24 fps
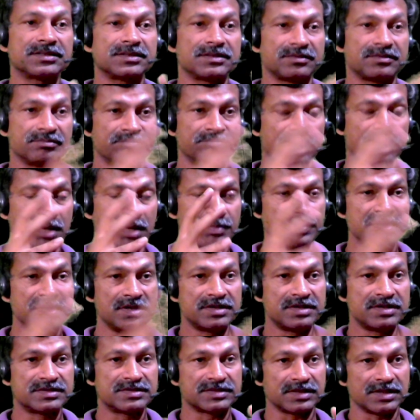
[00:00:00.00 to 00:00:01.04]

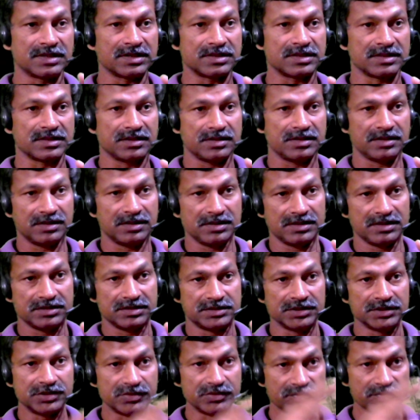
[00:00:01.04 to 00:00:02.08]
bubbles are
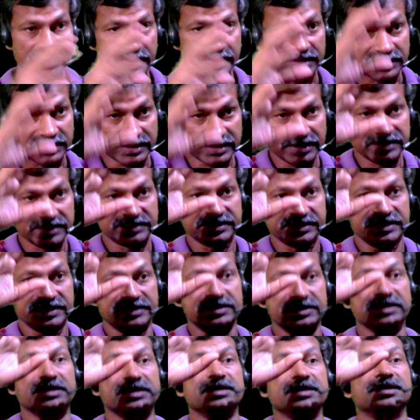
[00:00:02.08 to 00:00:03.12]
situated
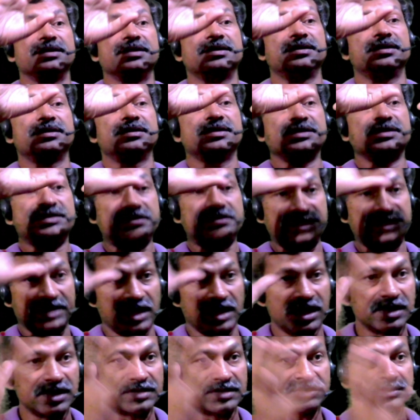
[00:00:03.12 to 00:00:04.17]
inside the
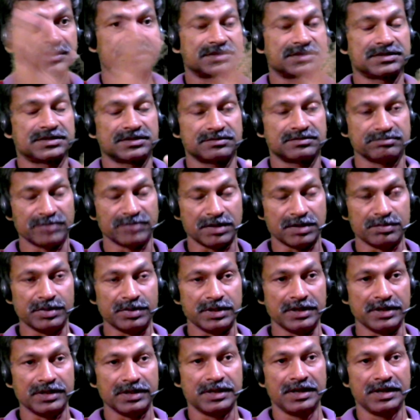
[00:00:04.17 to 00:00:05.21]
star's
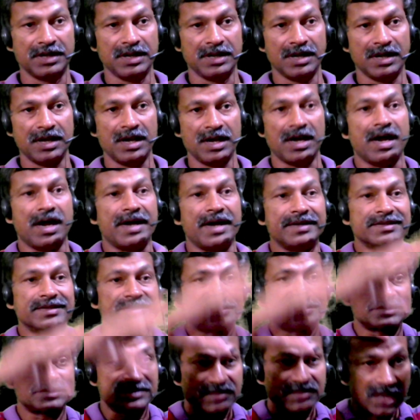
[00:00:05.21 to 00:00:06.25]
bubble, and the
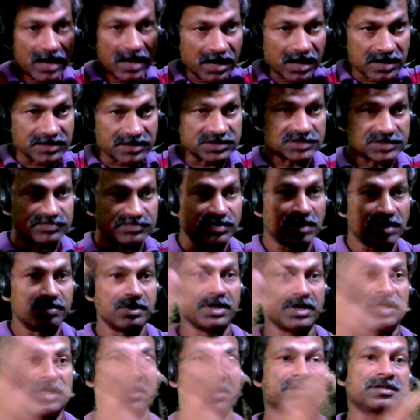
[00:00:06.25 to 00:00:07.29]
star's
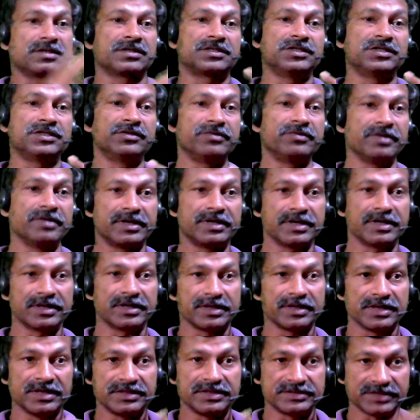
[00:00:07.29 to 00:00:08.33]
bubble are situated
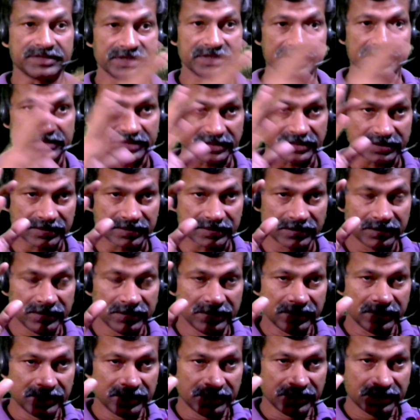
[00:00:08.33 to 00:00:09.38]
inside
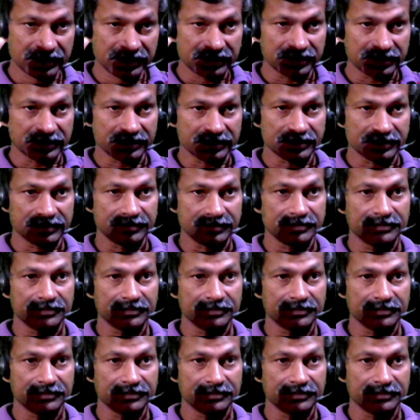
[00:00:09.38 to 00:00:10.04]
the